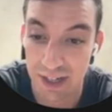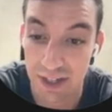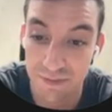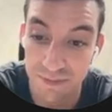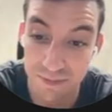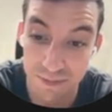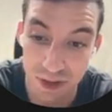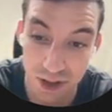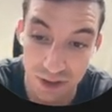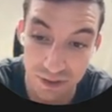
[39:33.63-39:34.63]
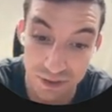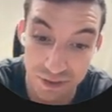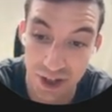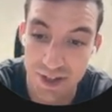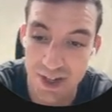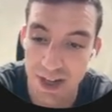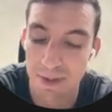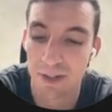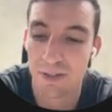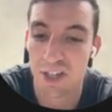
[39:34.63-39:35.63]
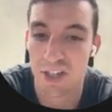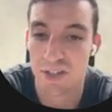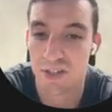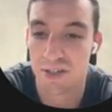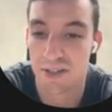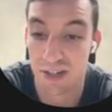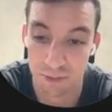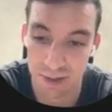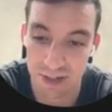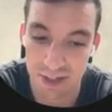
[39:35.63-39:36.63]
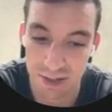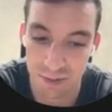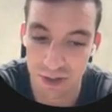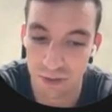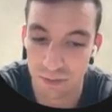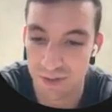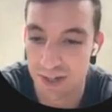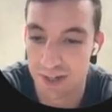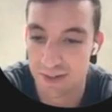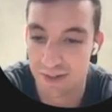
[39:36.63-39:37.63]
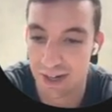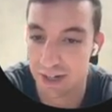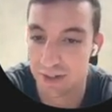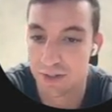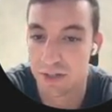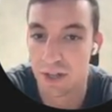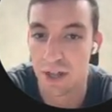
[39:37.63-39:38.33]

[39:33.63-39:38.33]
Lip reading: in the first email is deliverability. We don't want to send links